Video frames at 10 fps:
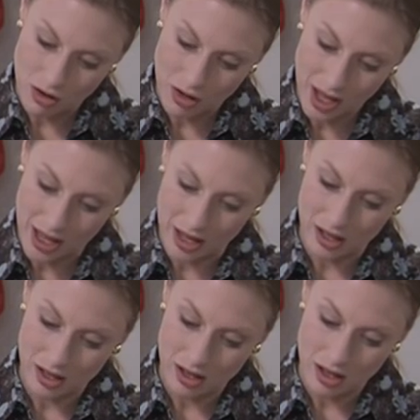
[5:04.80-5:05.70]
Okay.
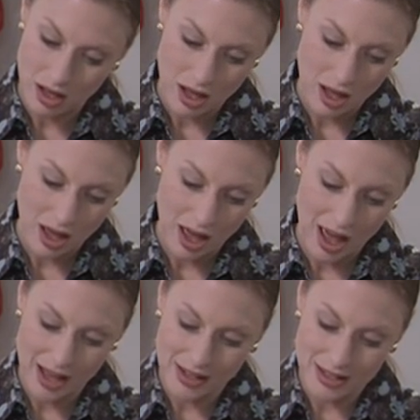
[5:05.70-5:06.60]

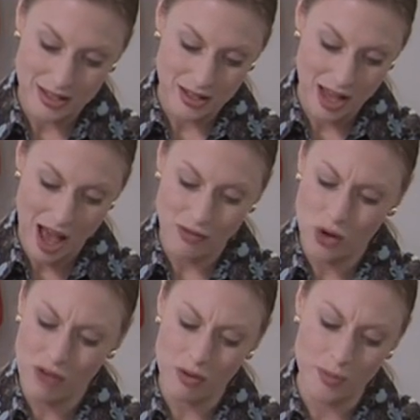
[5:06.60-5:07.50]
And have you
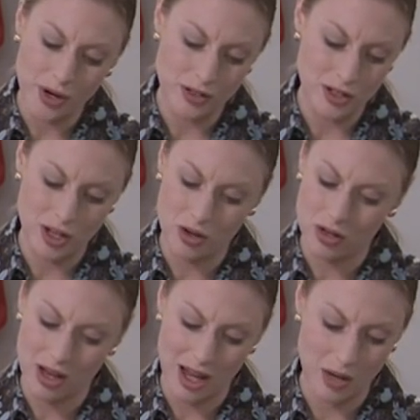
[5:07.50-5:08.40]
ever
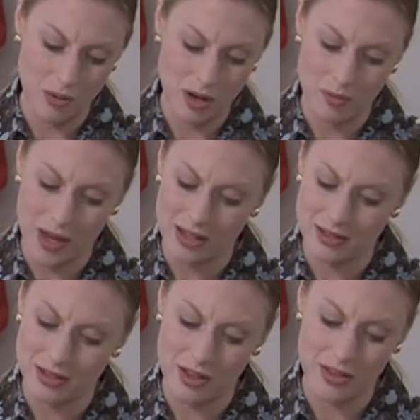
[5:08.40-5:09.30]
persecuted anyone
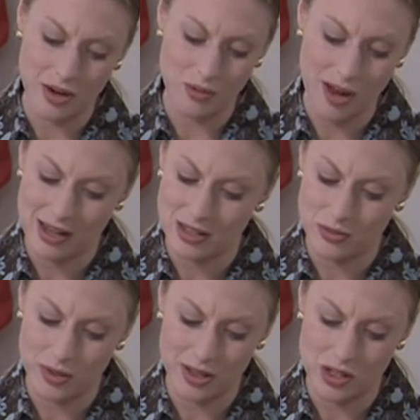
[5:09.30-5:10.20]
based on their race,
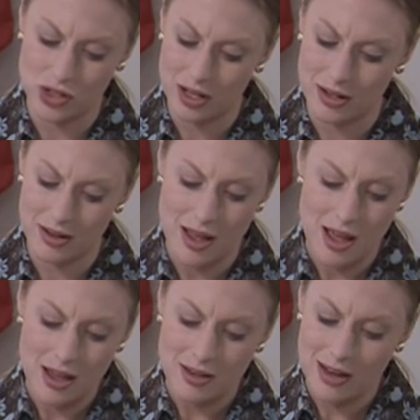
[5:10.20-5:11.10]
religion,
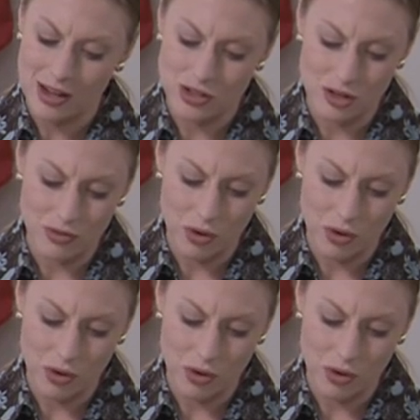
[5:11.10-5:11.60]
nation of